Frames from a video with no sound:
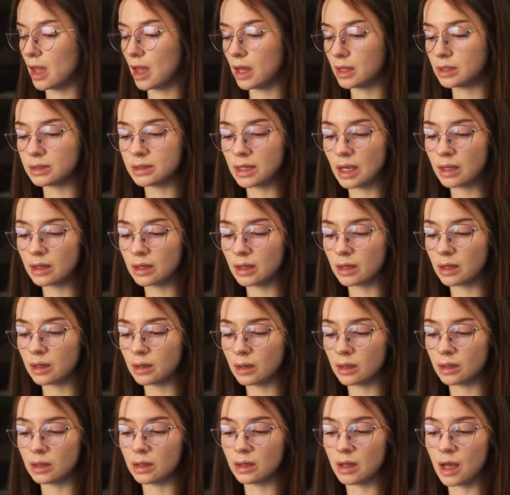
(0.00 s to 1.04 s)
and
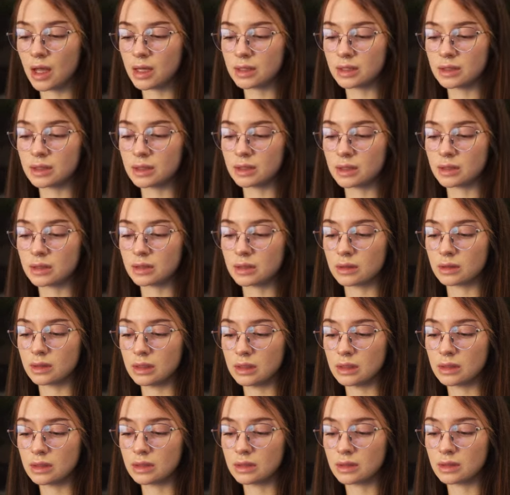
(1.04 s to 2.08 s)
technical analysis
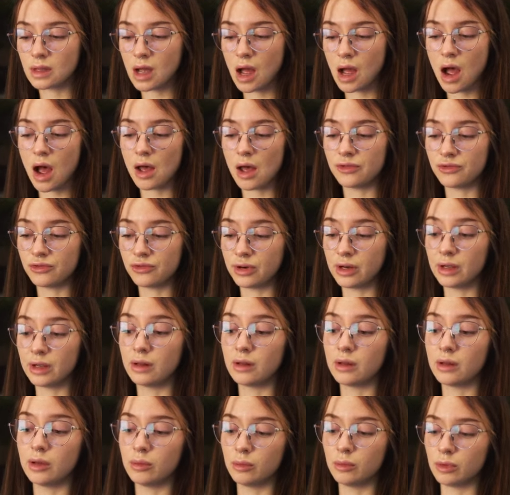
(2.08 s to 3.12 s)
is
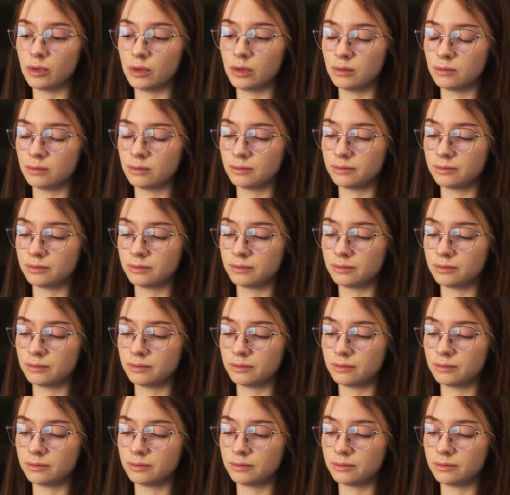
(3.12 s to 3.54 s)
unreliable.